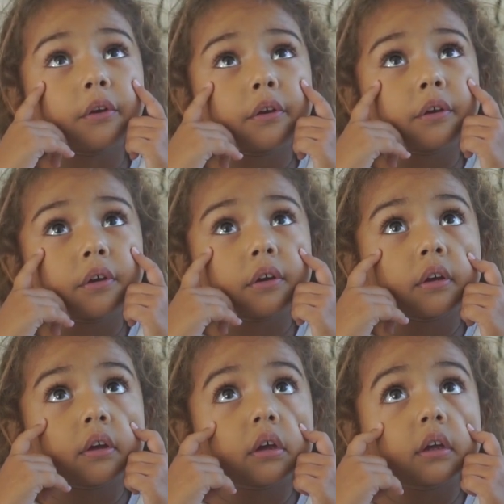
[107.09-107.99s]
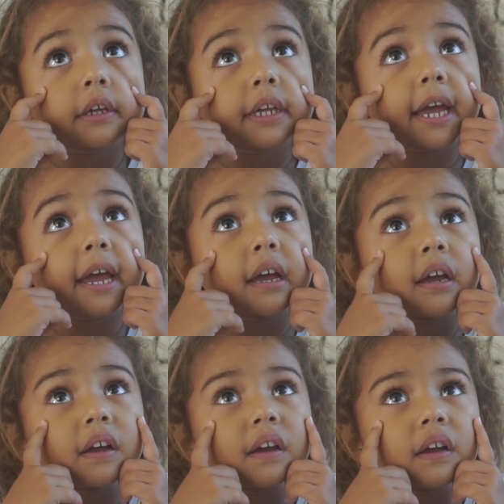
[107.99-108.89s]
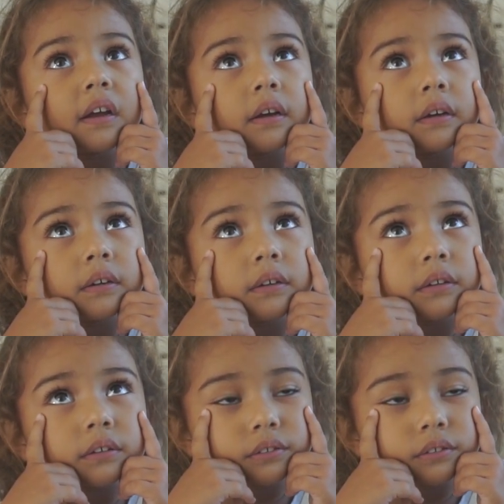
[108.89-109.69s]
Your eyes are weak? Yeah. Do you need to have another rest?